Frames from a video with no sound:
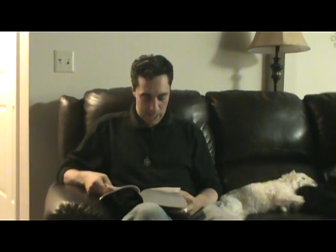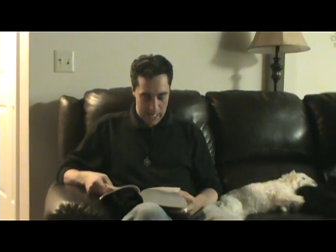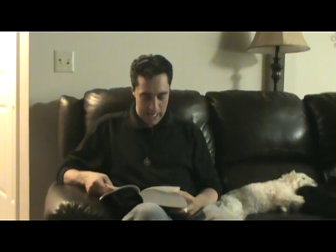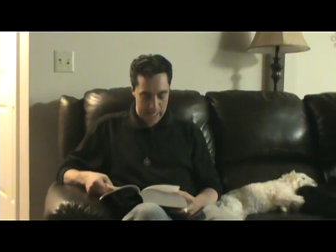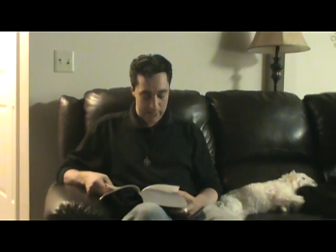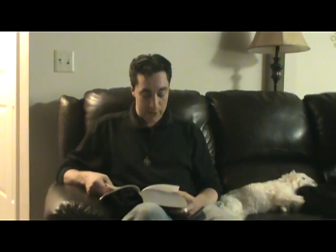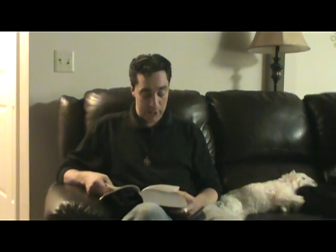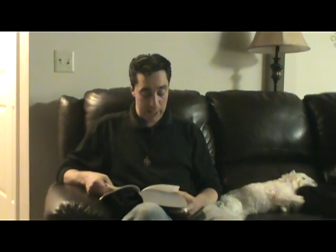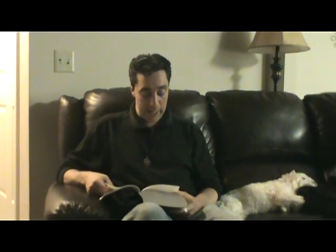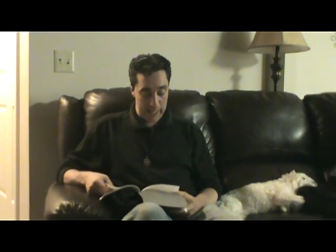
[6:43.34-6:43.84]

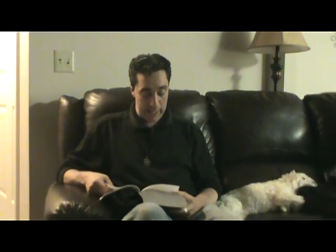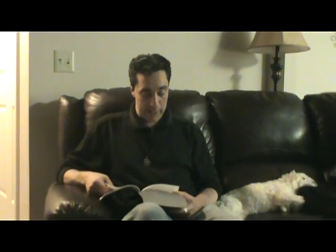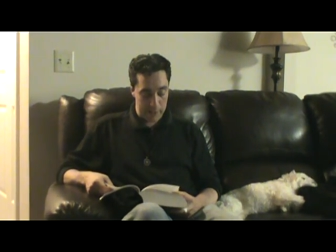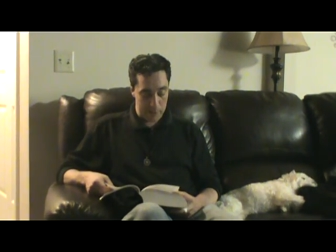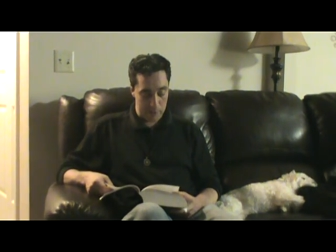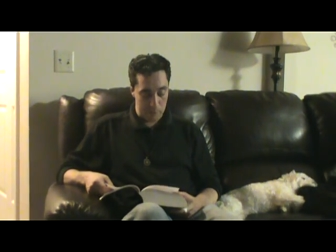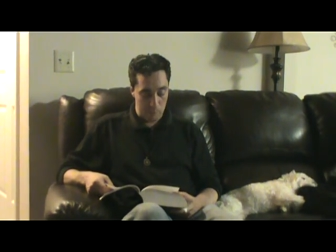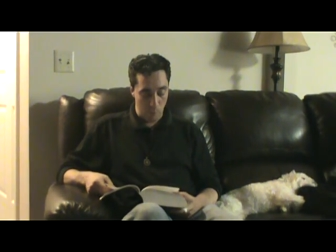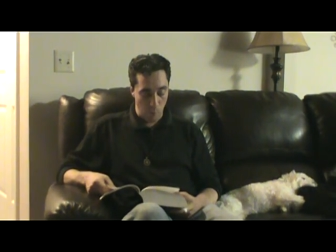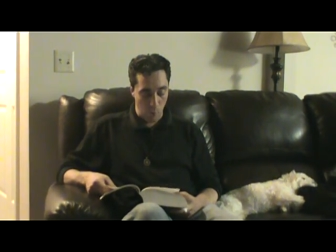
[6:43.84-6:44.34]
Indeed, it
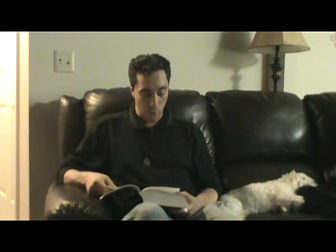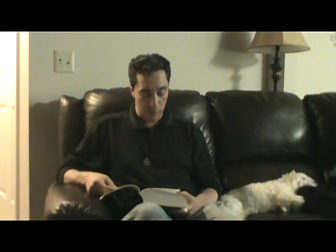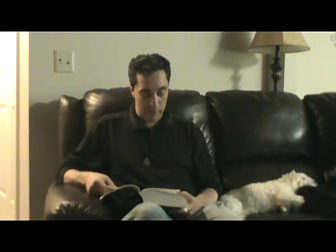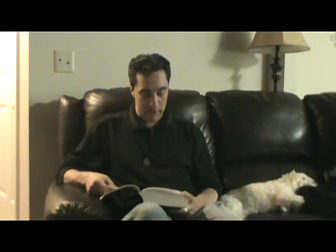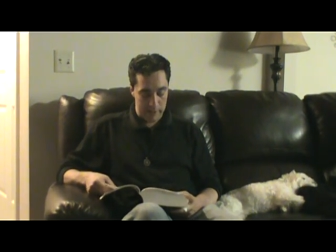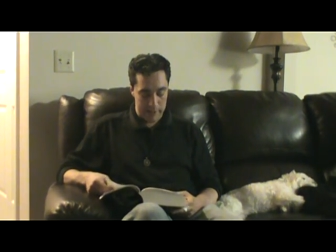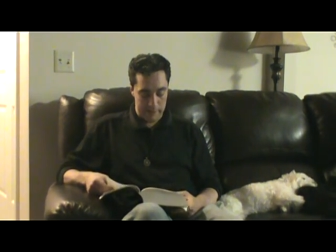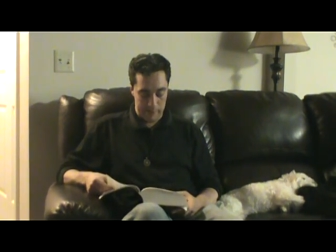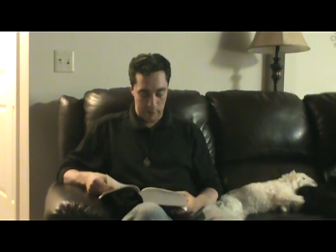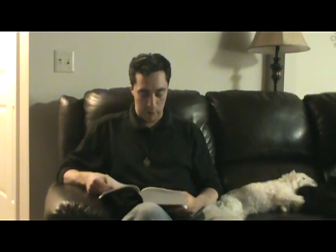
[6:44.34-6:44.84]
is more
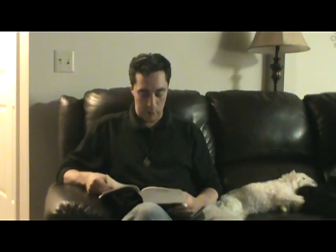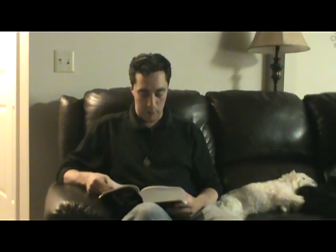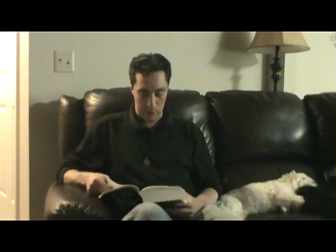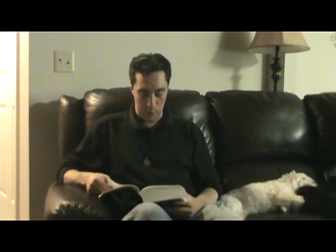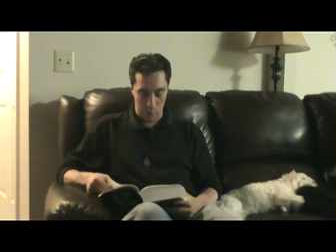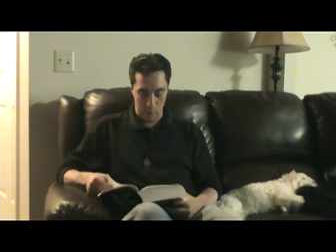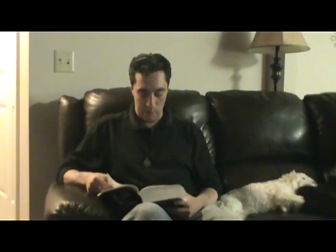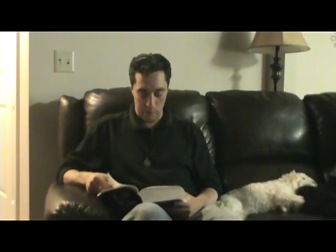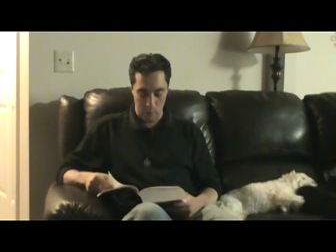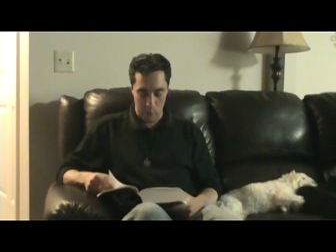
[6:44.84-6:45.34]
than difficult
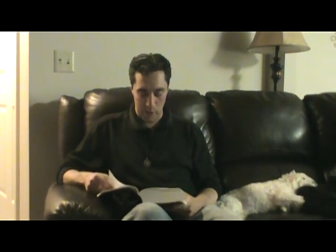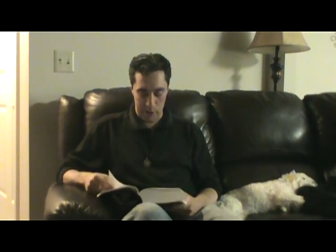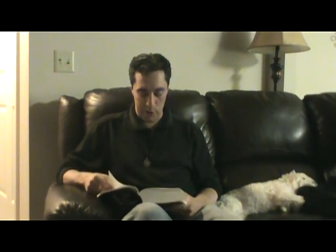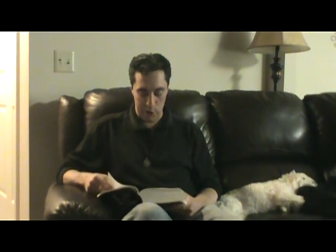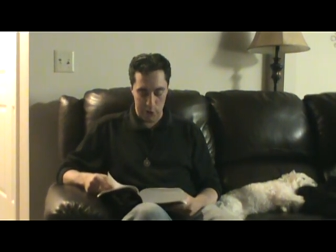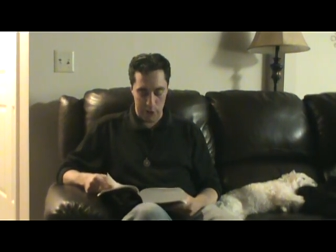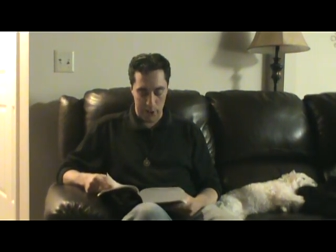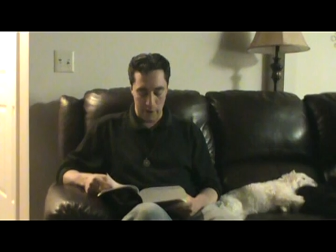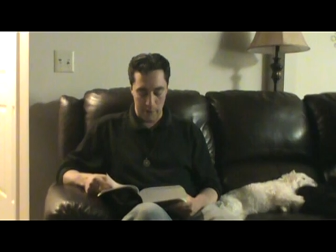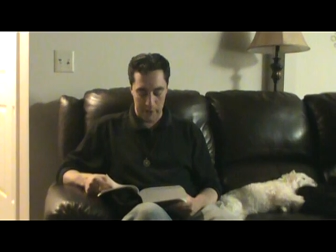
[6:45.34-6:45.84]
to avoid
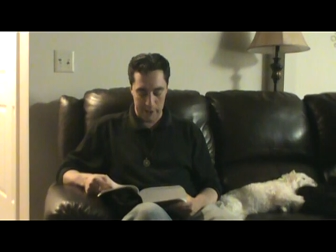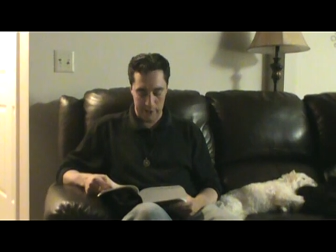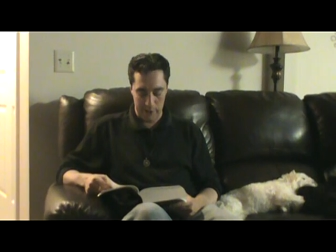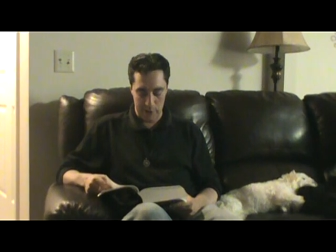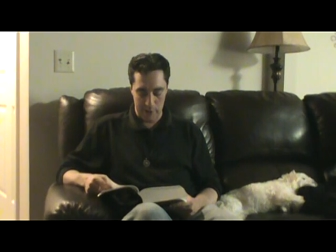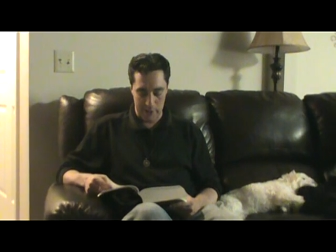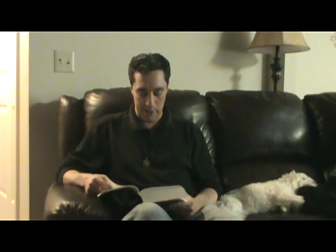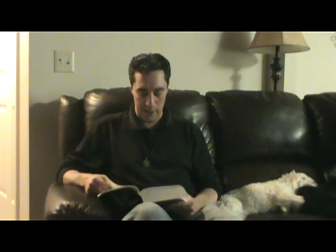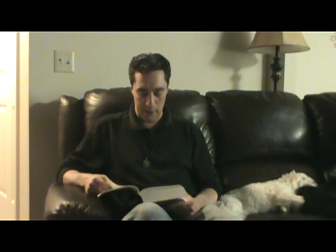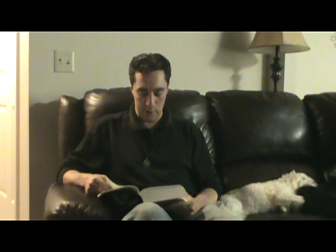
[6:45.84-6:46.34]
sharing
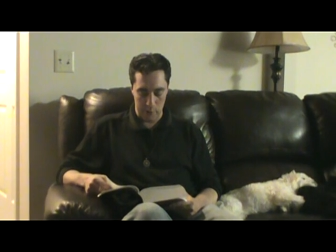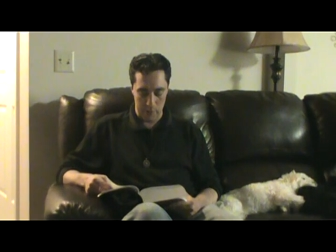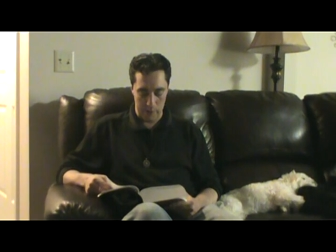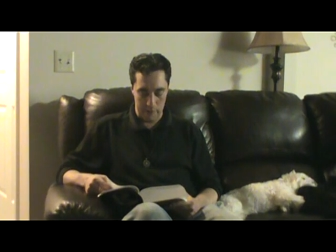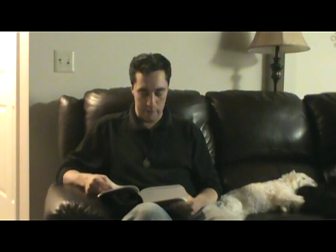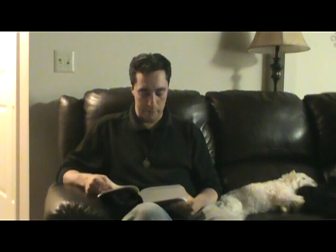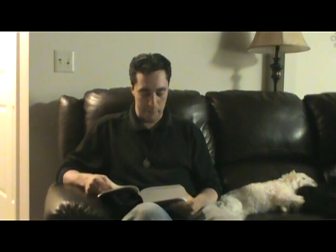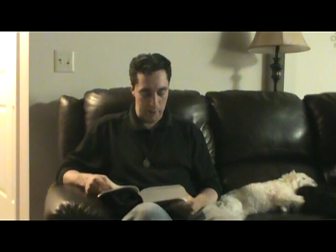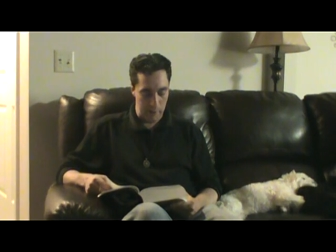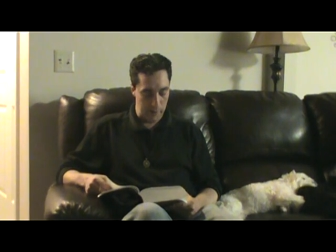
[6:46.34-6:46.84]
this doctrine
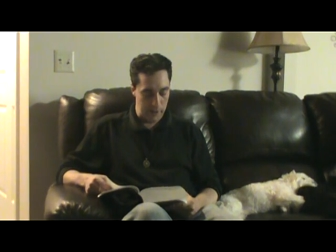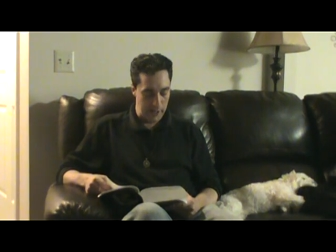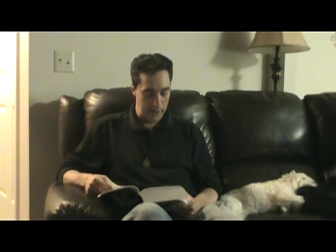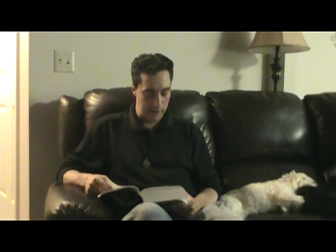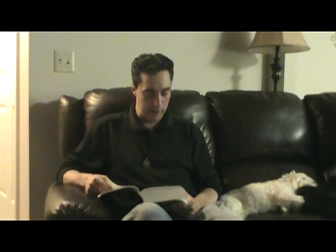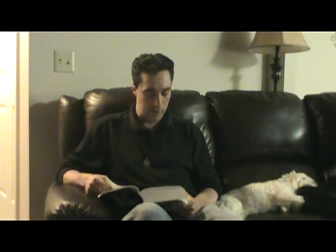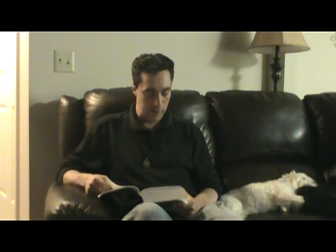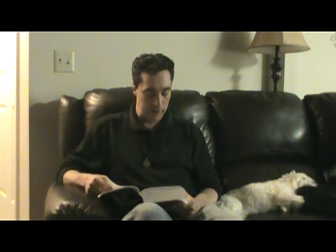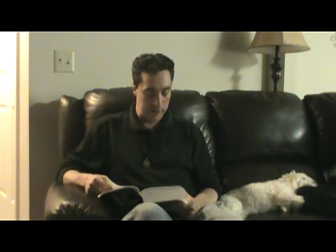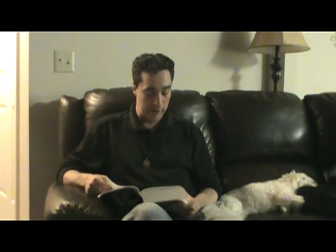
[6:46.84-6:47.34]
of
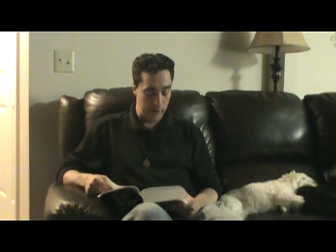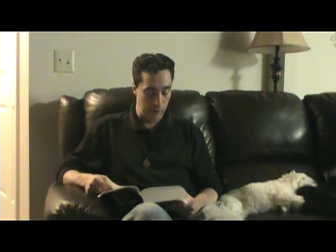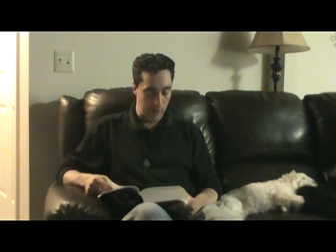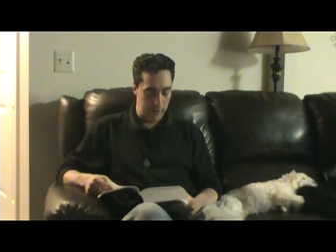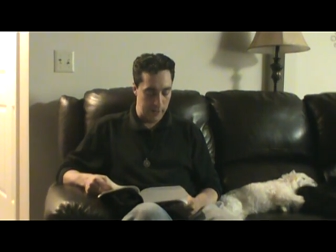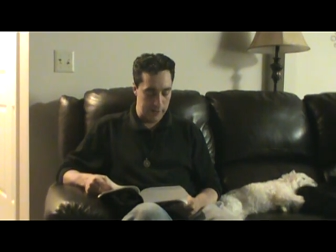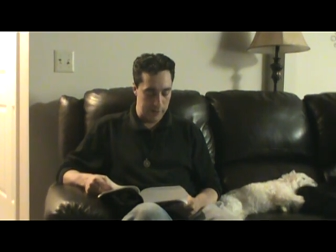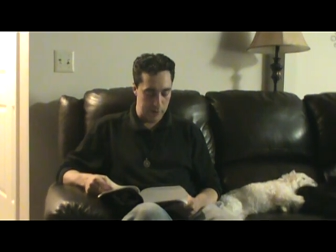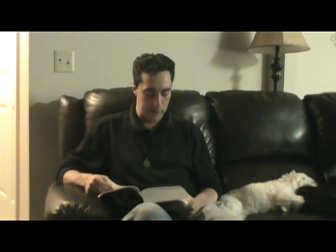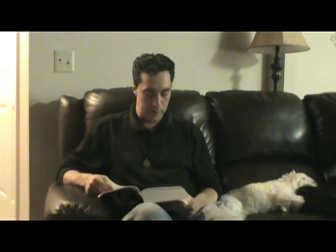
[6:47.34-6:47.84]
periodical
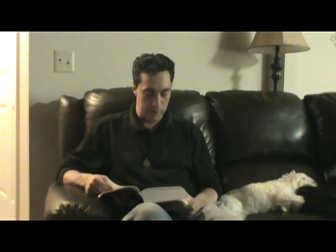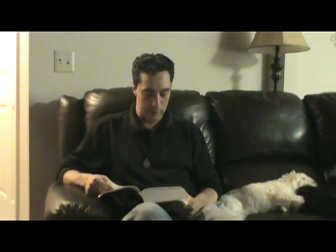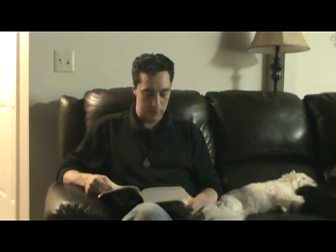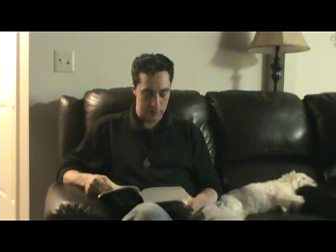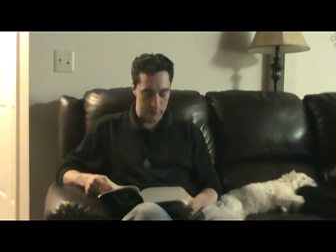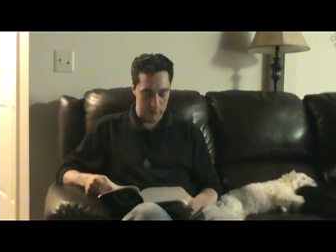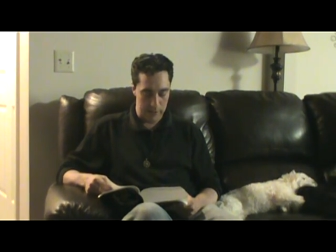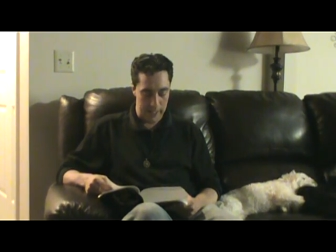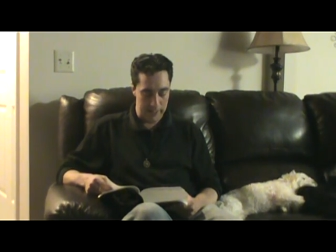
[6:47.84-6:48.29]
incarnations.